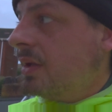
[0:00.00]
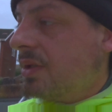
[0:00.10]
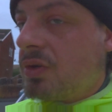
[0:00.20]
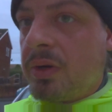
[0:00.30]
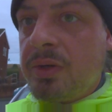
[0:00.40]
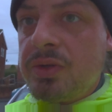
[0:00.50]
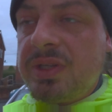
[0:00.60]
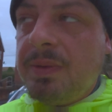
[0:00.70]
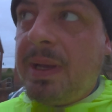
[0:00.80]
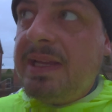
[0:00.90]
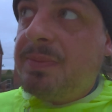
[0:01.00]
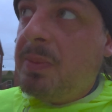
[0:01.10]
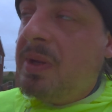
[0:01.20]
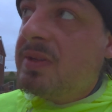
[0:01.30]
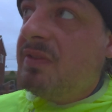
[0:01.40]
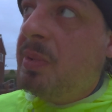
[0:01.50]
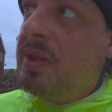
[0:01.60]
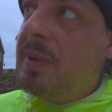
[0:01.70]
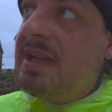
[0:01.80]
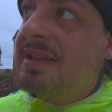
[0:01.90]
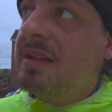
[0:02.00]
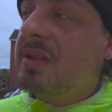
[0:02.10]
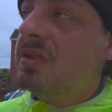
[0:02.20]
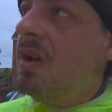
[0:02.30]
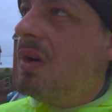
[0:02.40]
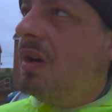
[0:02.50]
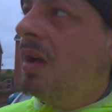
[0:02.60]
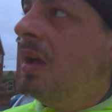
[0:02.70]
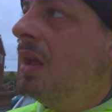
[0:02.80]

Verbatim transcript: So trying to adjust your pace, but because I've put the pace in at the start,